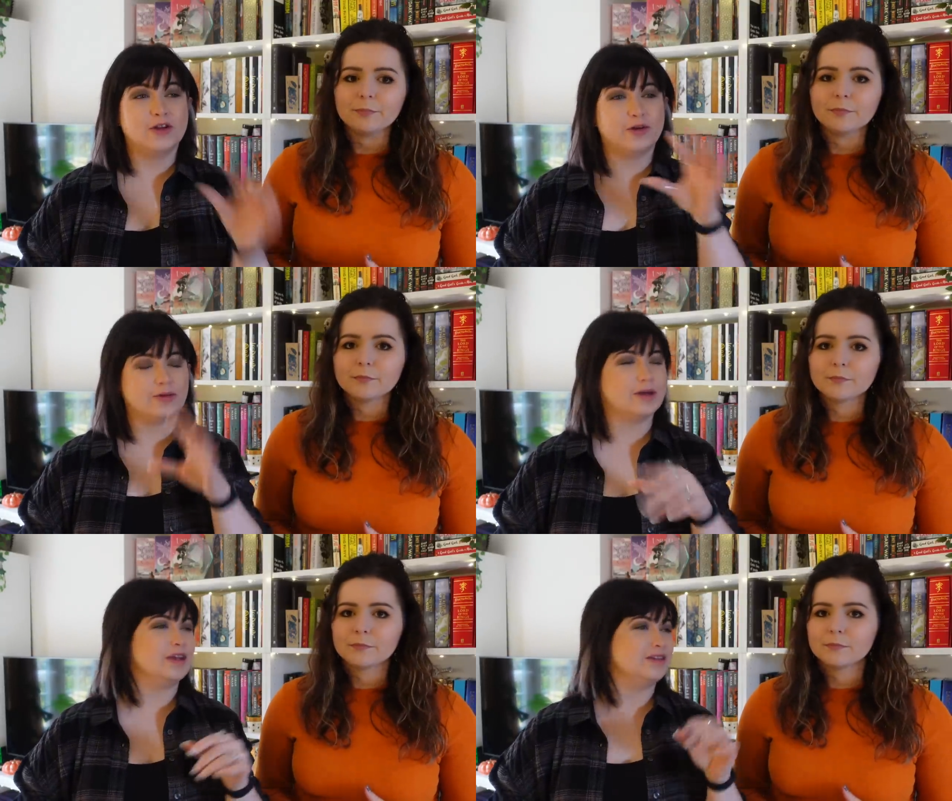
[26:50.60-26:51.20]

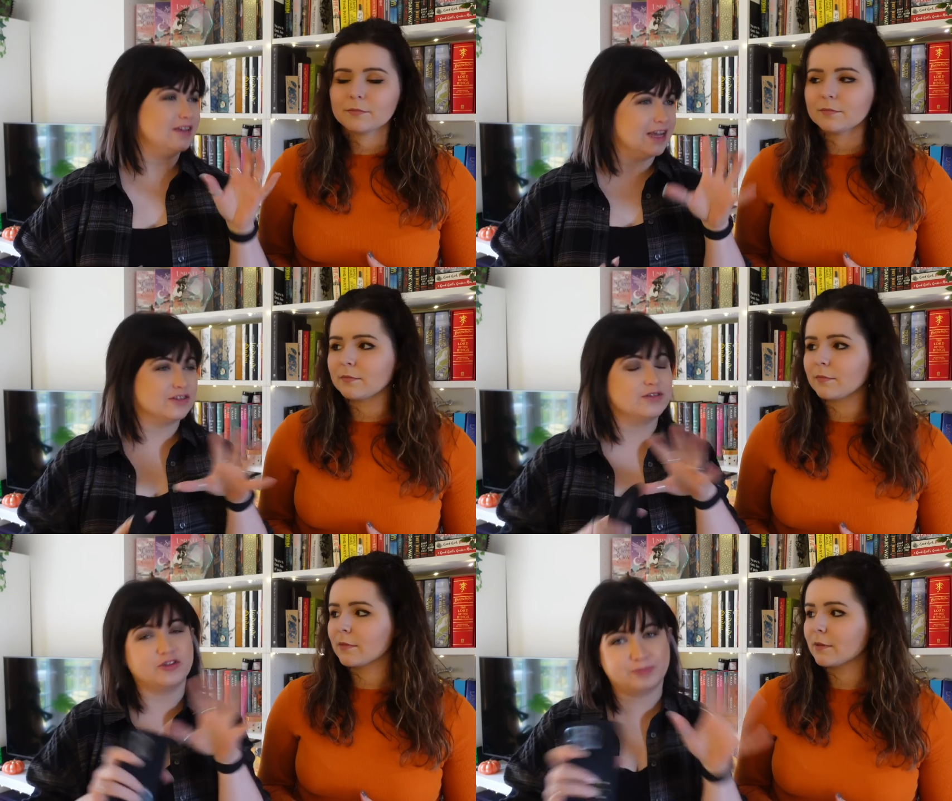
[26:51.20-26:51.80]
Speaker 1: Not, I mean,
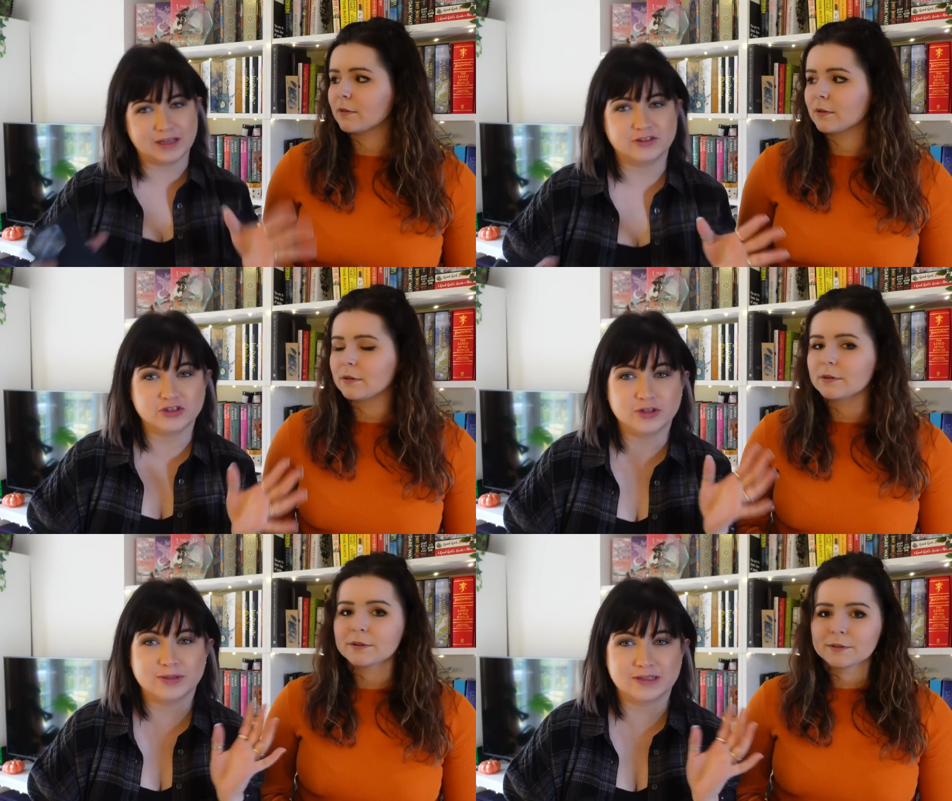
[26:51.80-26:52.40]
yes, best
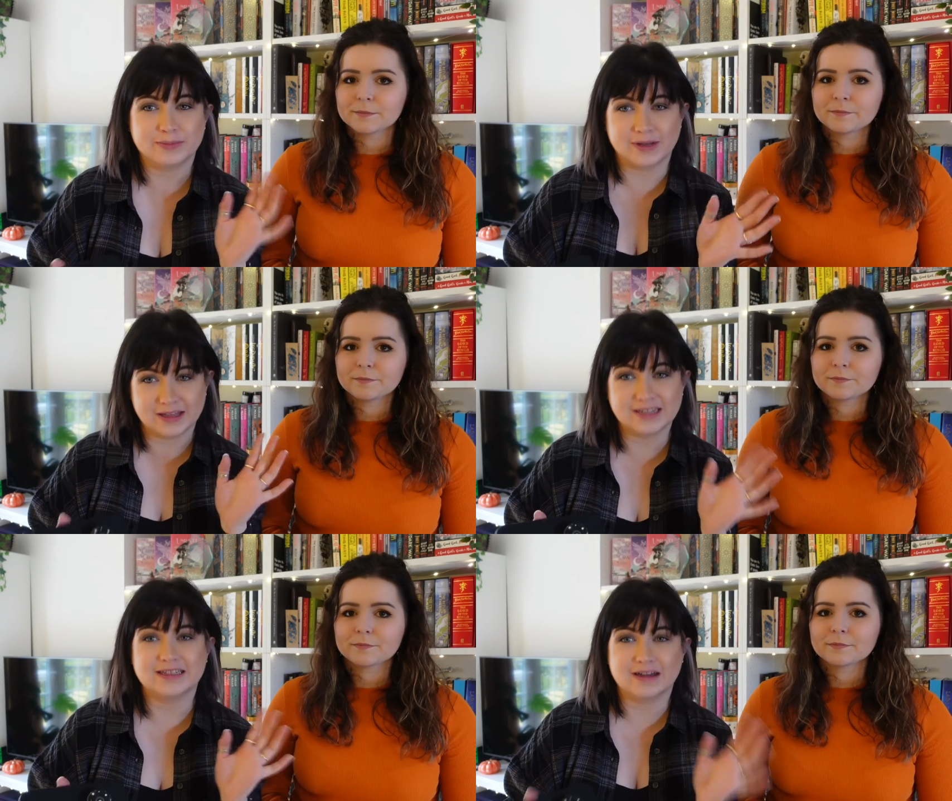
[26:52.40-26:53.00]
YouTube is the
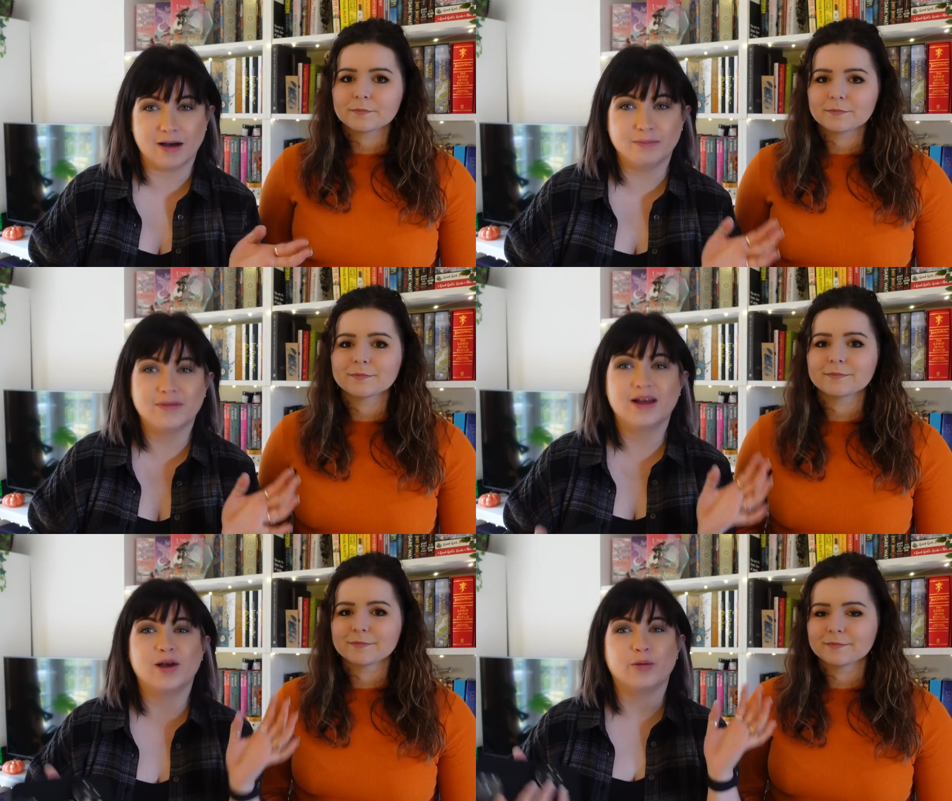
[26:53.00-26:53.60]
place to
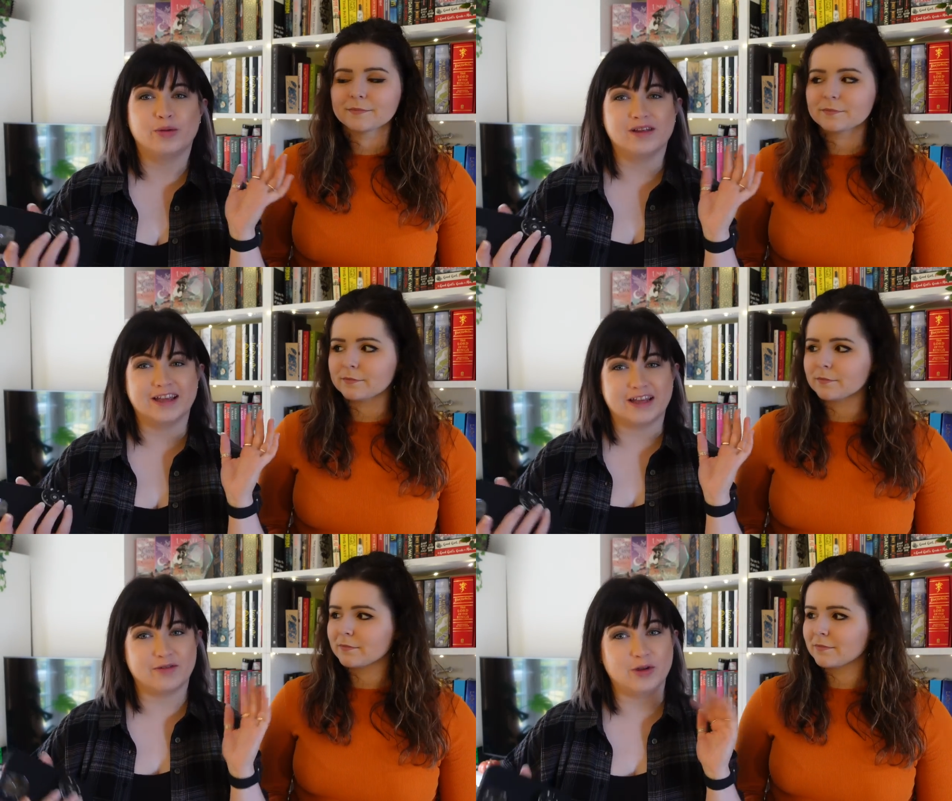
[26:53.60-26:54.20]
come. But
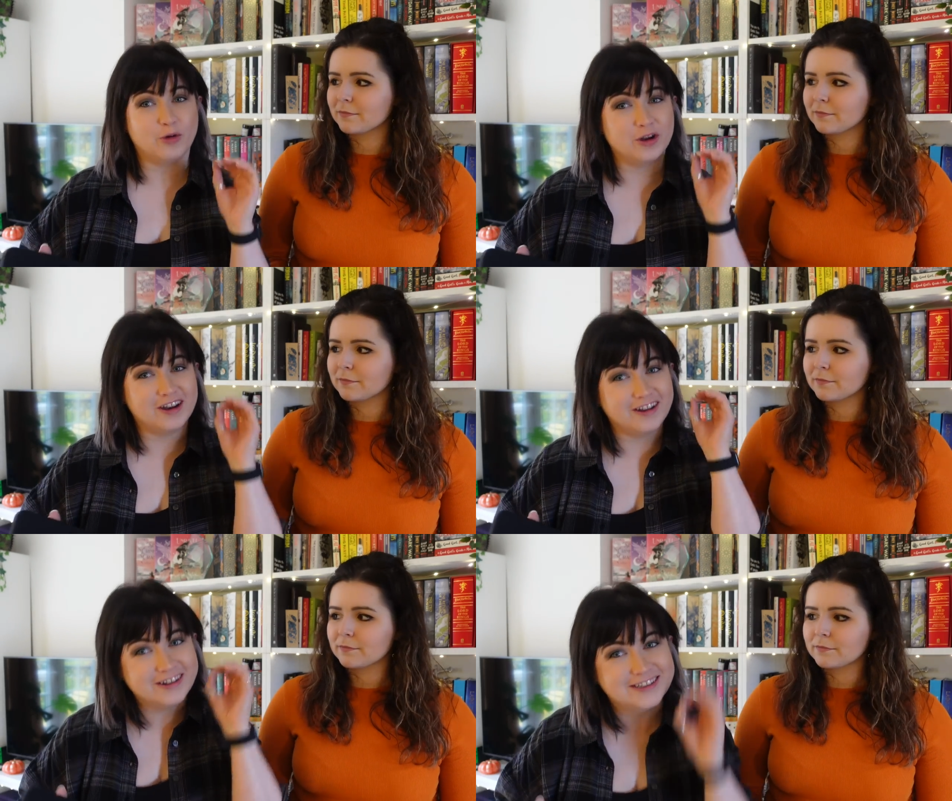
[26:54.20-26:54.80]
like, if you
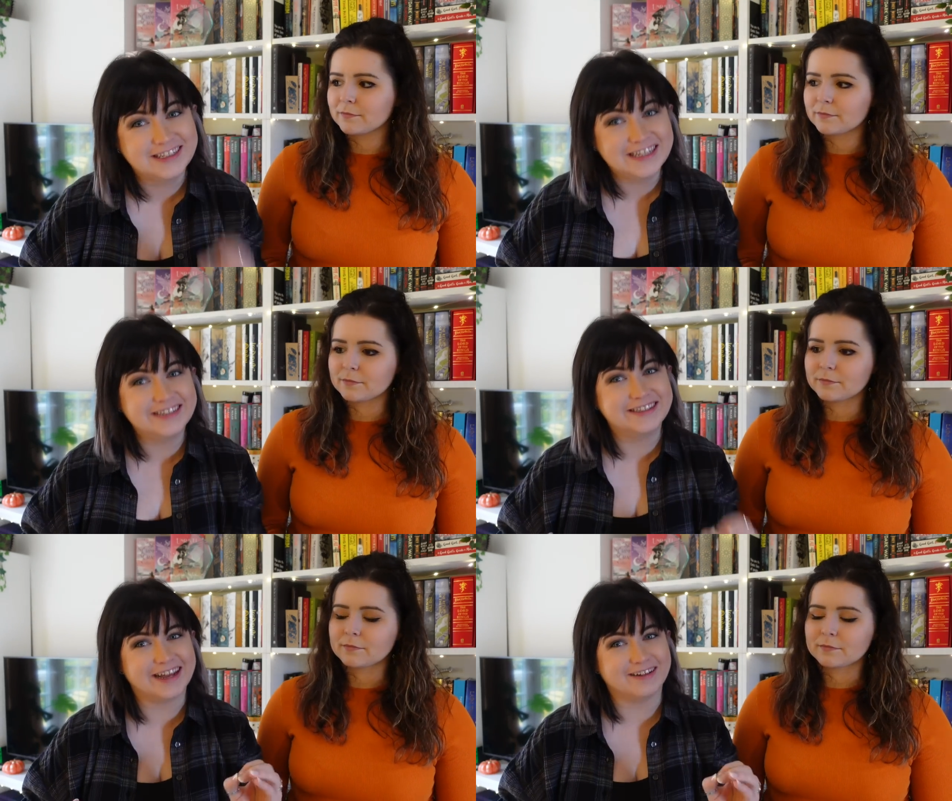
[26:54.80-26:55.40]
want
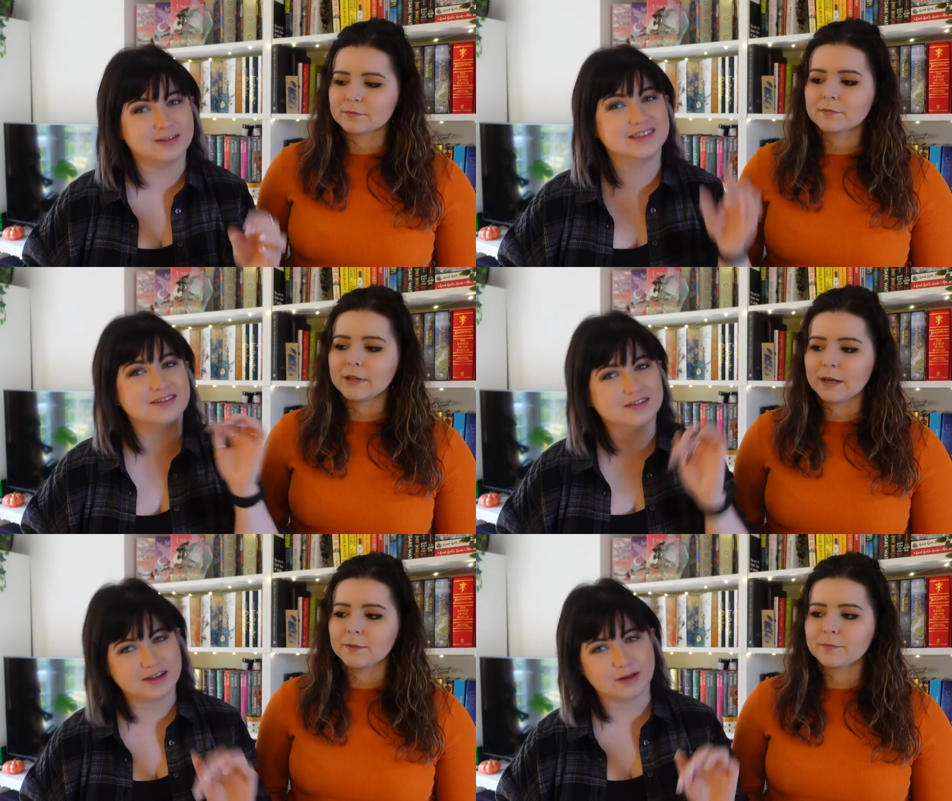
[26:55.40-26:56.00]

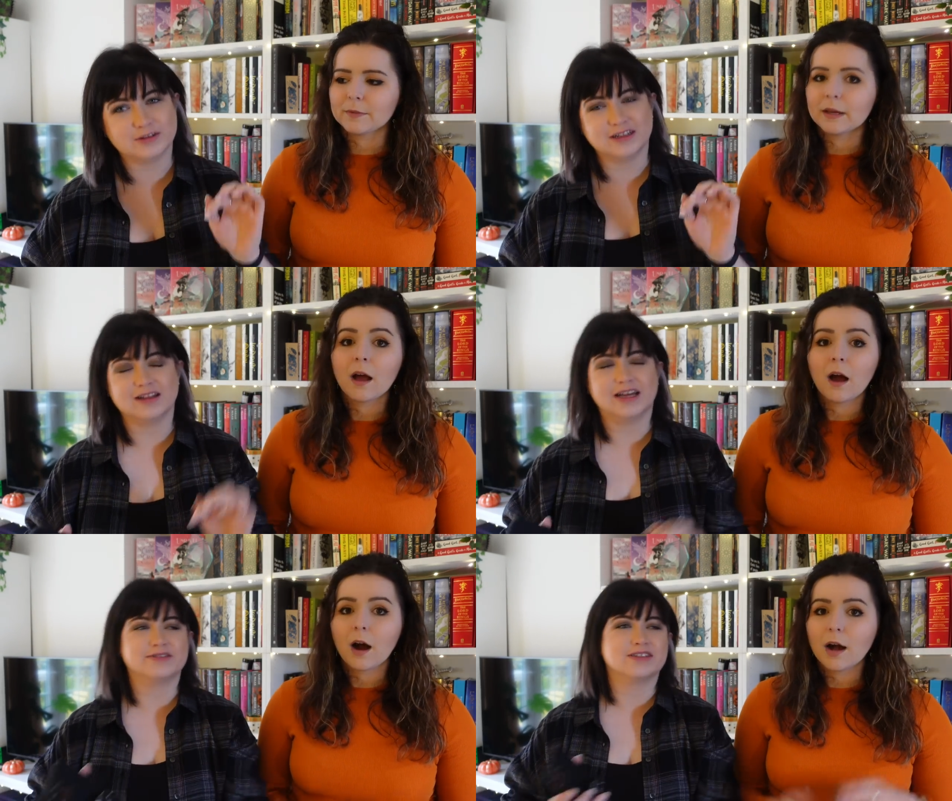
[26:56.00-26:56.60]
details, yeah, come to
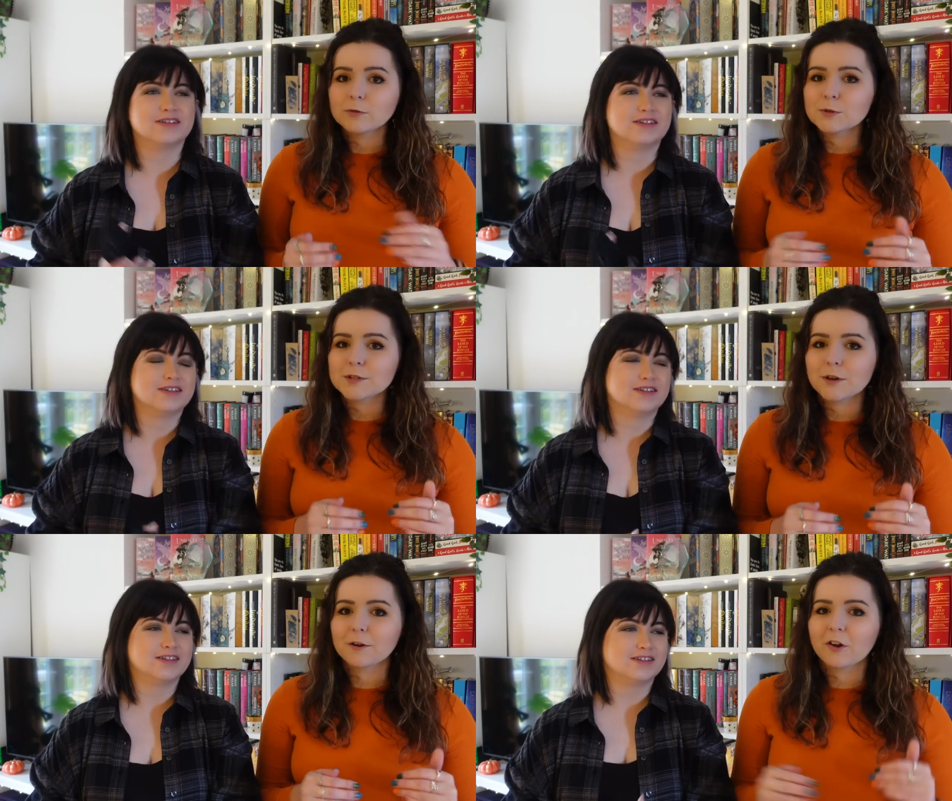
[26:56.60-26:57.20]
the lives. I've
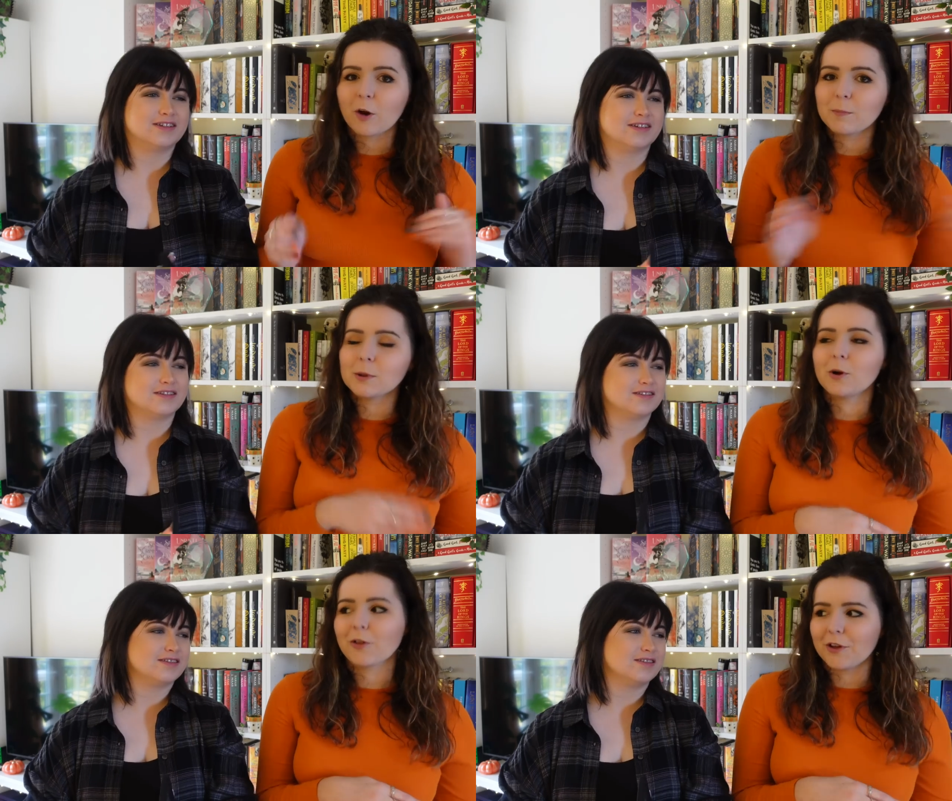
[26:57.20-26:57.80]
also got a
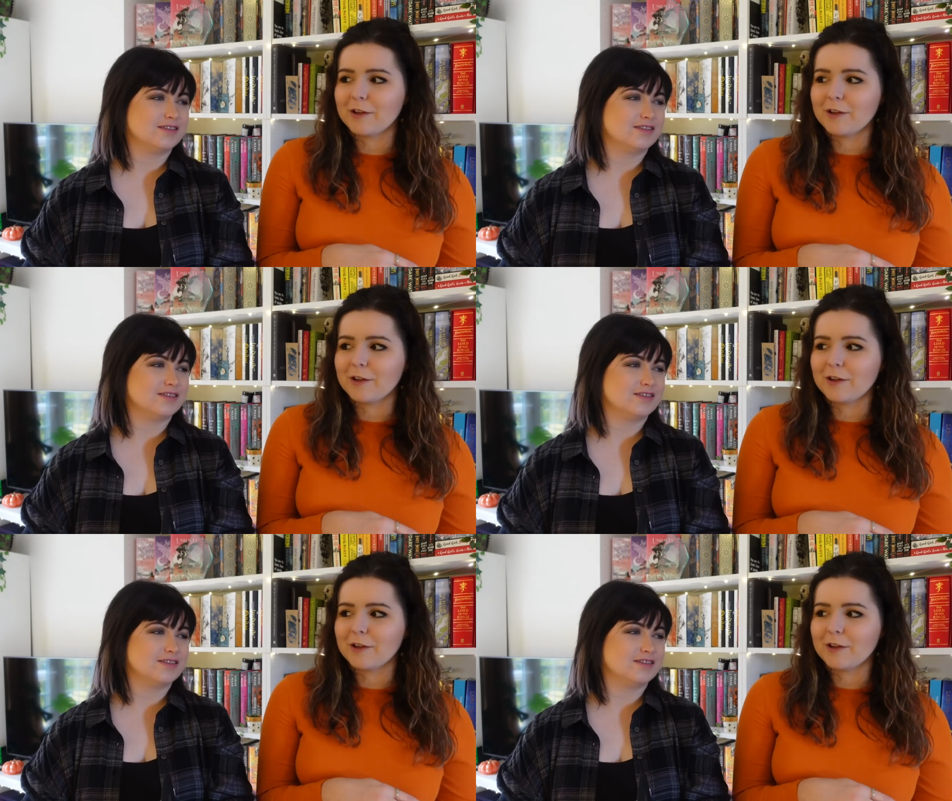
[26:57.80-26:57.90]
blog that I